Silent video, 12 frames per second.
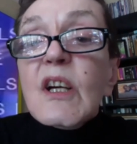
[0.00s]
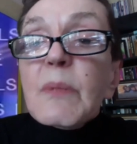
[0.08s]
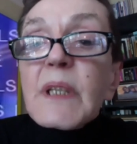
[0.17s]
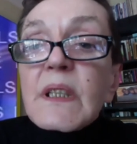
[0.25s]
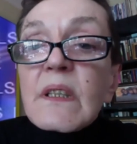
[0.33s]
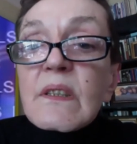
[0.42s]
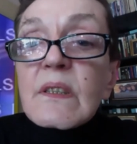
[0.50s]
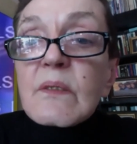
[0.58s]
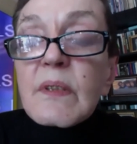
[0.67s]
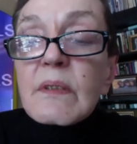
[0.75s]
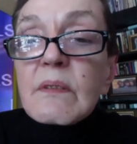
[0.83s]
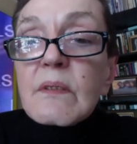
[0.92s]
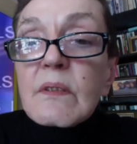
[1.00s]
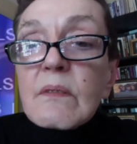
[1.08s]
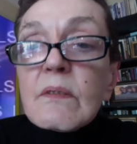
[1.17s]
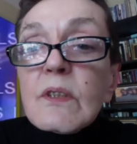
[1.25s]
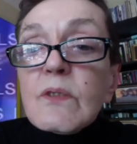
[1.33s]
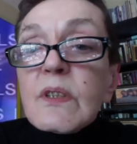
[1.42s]
because of the
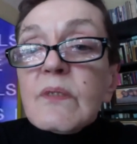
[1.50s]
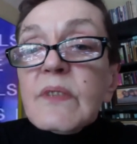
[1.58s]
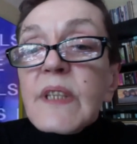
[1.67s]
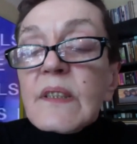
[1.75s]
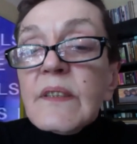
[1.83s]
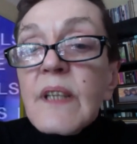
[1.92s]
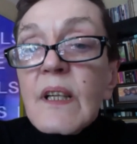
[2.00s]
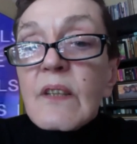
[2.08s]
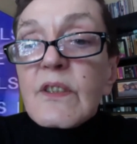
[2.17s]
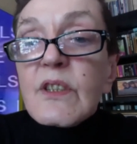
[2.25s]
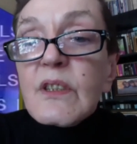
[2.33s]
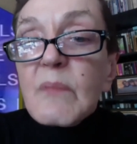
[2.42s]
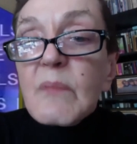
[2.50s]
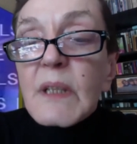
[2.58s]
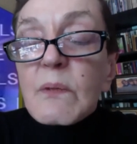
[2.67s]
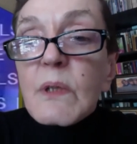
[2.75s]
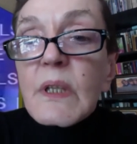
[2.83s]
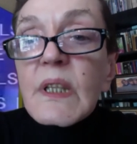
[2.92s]
use of technology in my
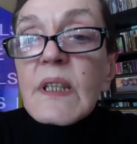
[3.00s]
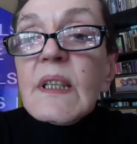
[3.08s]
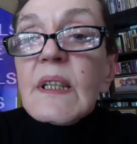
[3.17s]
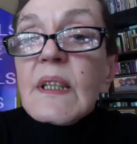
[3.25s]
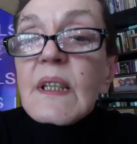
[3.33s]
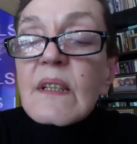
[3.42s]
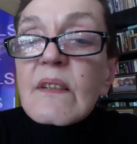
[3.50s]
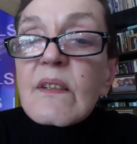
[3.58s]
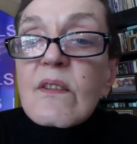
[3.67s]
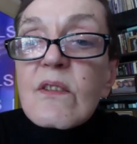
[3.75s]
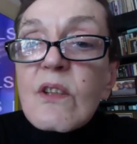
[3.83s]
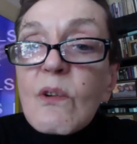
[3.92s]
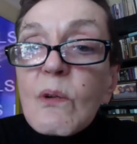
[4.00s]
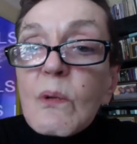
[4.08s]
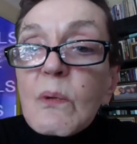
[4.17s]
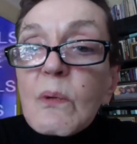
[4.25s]
work. So